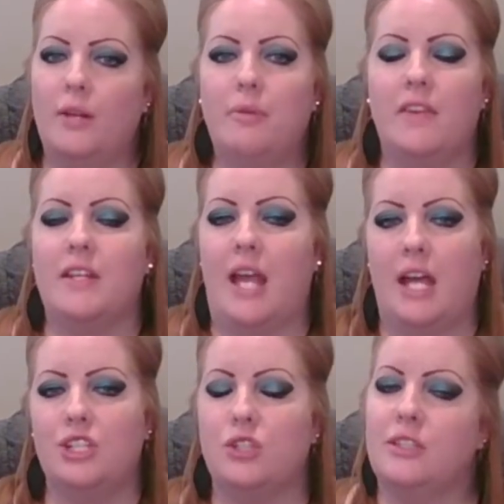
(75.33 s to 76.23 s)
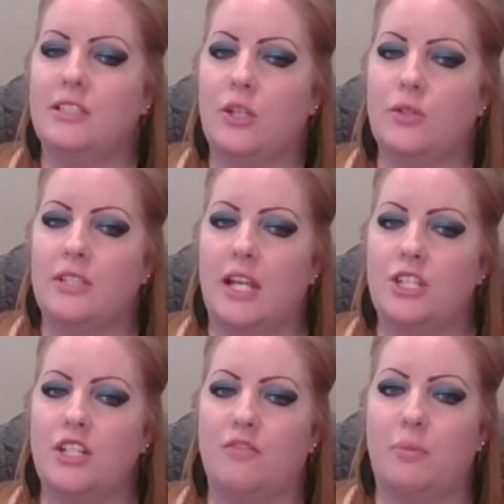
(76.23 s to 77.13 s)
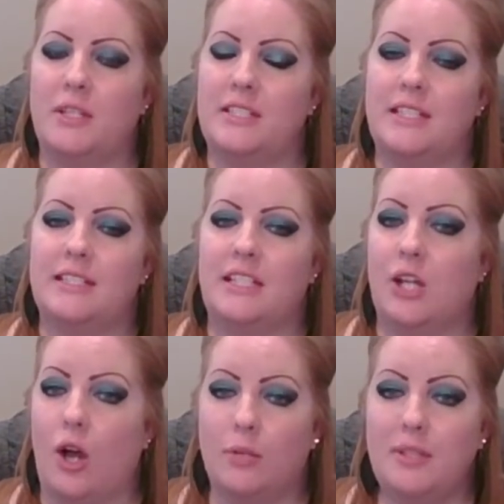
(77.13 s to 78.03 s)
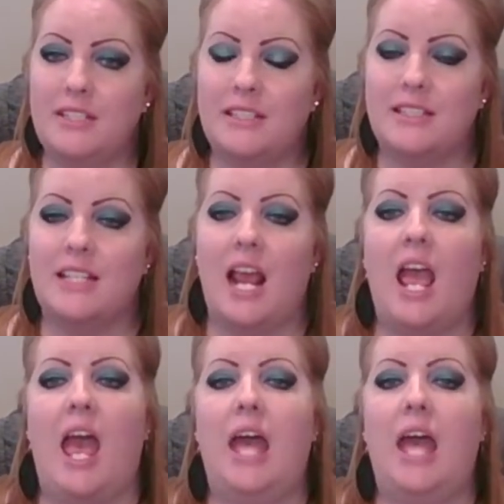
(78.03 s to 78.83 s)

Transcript: one by the National Association of Business Economists,